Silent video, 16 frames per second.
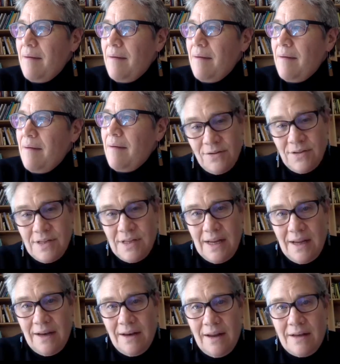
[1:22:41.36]
I
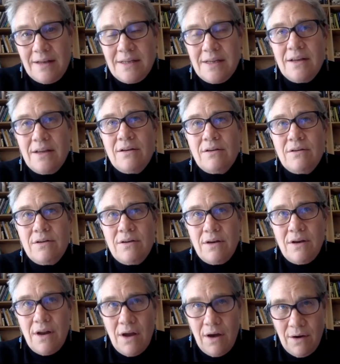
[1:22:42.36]
understand it.
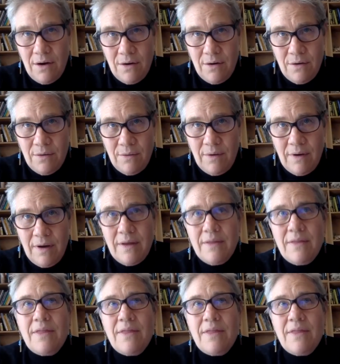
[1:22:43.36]
No,